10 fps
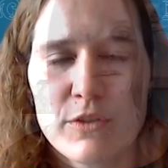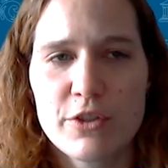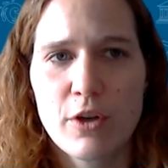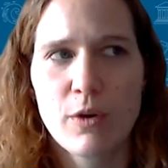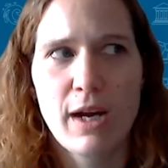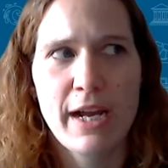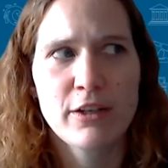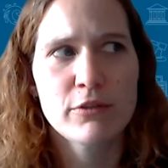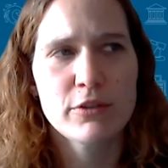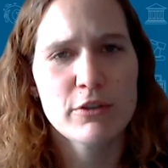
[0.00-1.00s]
So I
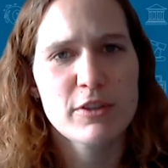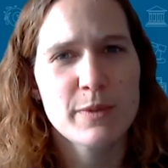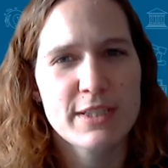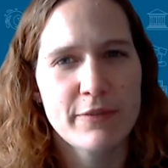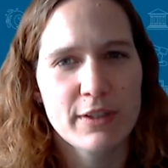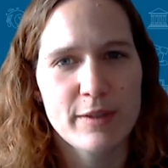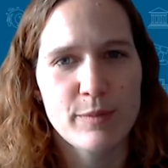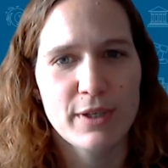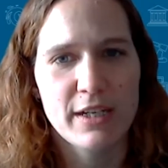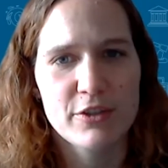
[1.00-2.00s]
don't know specifically,
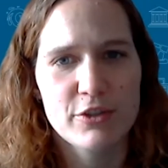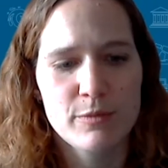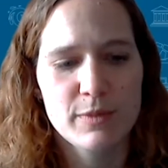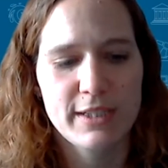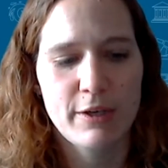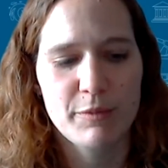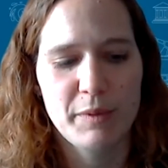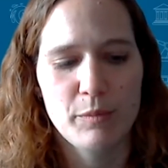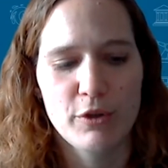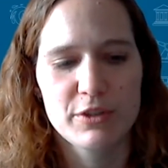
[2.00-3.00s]
but I assume that would be
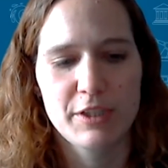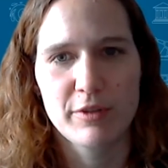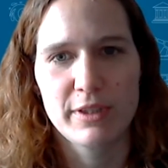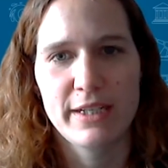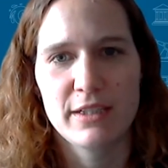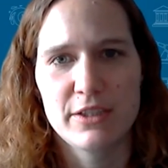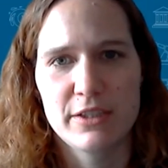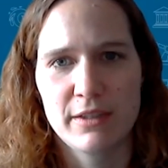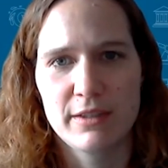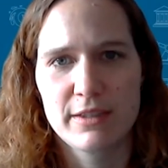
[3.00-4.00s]
mostly related
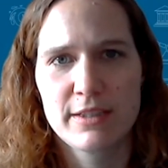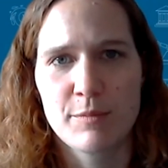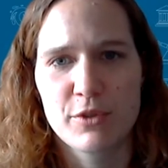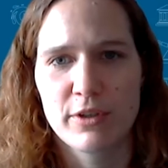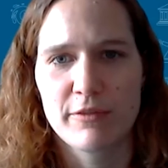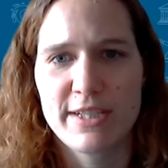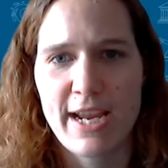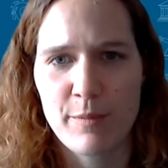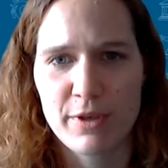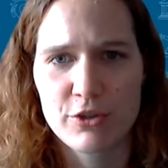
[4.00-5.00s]
to some sort of
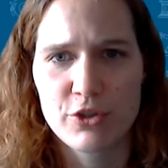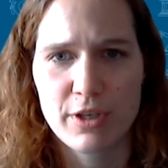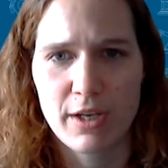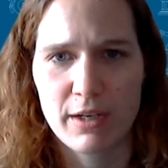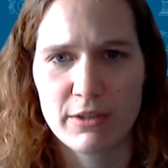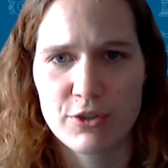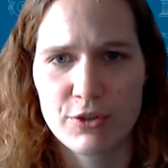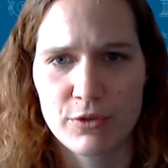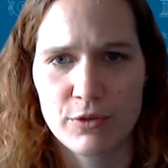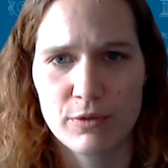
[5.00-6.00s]
damage
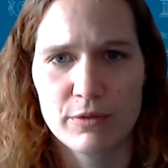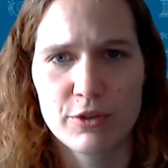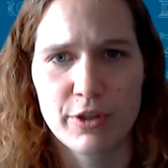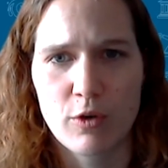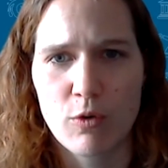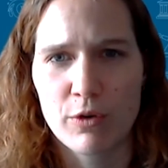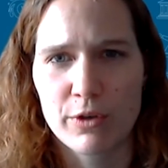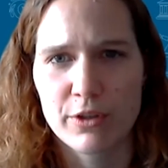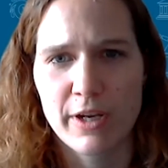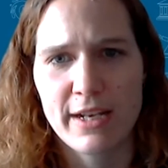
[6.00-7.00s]
to the cord
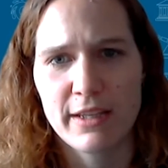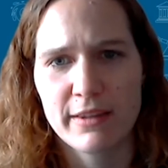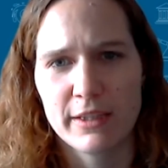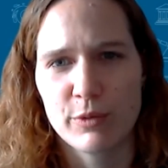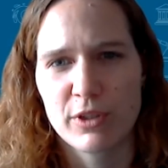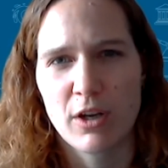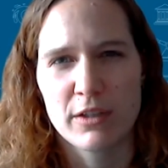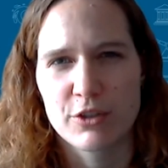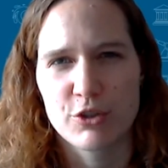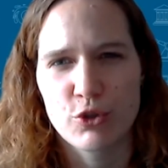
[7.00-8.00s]
or anything that would
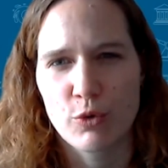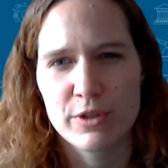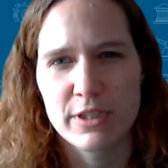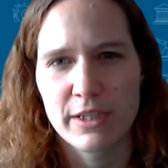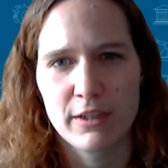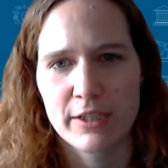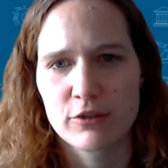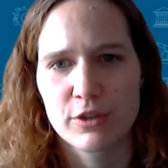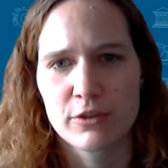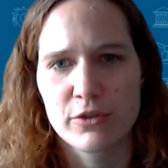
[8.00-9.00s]
cause a short in the
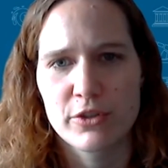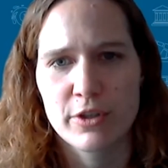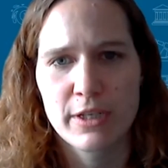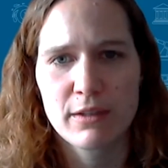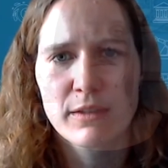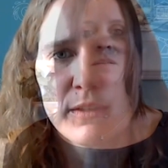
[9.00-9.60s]
electrical circuit.